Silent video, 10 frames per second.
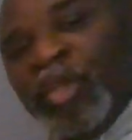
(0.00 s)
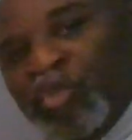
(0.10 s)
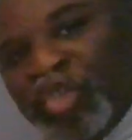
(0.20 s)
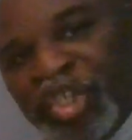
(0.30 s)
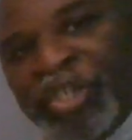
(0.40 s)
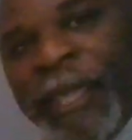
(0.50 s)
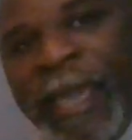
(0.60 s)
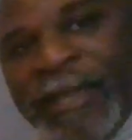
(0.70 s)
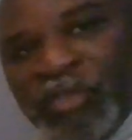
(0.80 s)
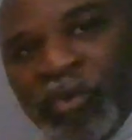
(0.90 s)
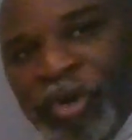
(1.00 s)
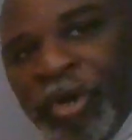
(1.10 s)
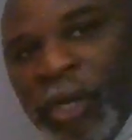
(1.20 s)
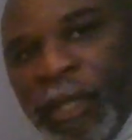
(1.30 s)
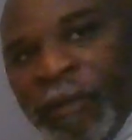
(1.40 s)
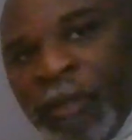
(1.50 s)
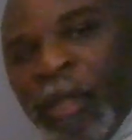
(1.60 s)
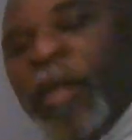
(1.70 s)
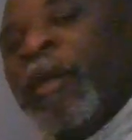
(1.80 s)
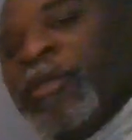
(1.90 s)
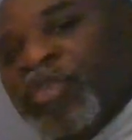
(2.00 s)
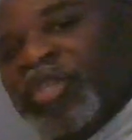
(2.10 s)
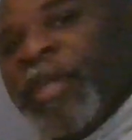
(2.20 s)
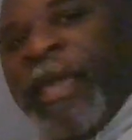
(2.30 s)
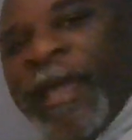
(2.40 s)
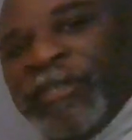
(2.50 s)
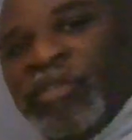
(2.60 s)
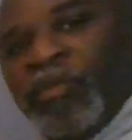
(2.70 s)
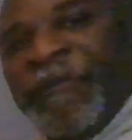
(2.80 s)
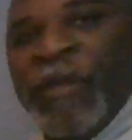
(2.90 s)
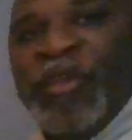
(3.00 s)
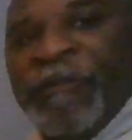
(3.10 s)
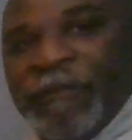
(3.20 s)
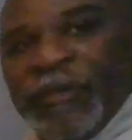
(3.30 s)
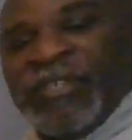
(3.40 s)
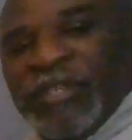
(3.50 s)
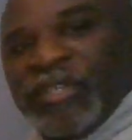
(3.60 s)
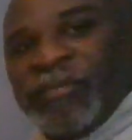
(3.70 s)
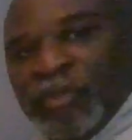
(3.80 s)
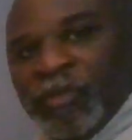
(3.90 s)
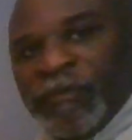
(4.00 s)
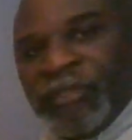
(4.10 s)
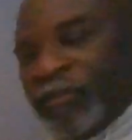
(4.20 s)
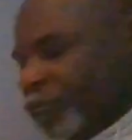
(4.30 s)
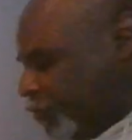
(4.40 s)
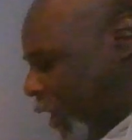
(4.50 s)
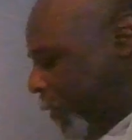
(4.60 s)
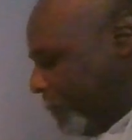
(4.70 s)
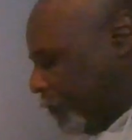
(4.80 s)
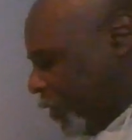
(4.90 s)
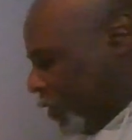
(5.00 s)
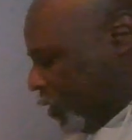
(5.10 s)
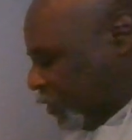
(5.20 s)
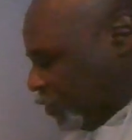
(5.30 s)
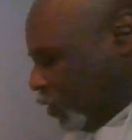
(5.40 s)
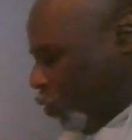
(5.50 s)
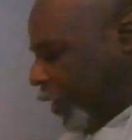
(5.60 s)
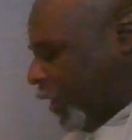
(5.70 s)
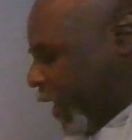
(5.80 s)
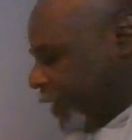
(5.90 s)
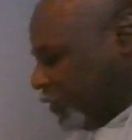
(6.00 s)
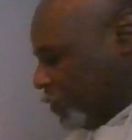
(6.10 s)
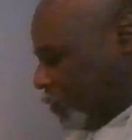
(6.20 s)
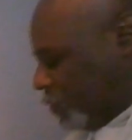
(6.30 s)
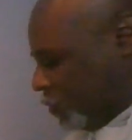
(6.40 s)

You should castle early. You should castle within your first 6 moves, right? So you want to castle.